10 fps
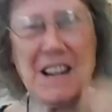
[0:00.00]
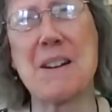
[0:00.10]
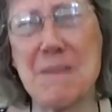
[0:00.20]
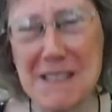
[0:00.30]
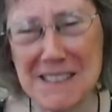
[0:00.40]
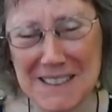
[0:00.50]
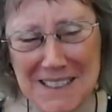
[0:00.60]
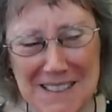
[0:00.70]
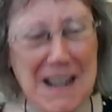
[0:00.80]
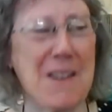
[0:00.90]
Sorry to be
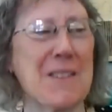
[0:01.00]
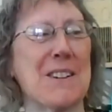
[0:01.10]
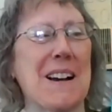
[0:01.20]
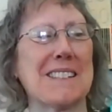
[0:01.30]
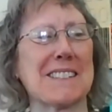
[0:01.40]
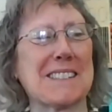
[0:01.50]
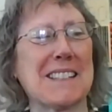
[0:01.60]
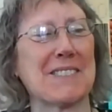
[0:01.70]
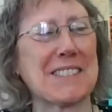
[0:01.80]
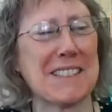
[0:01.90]
such a downer. I've
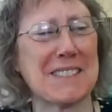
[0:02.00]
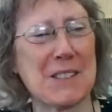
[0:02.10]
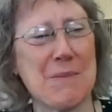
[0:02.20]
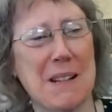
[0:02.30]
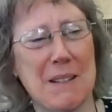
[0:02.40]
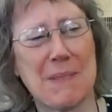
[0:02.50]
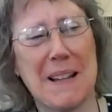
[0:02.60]
seen so many.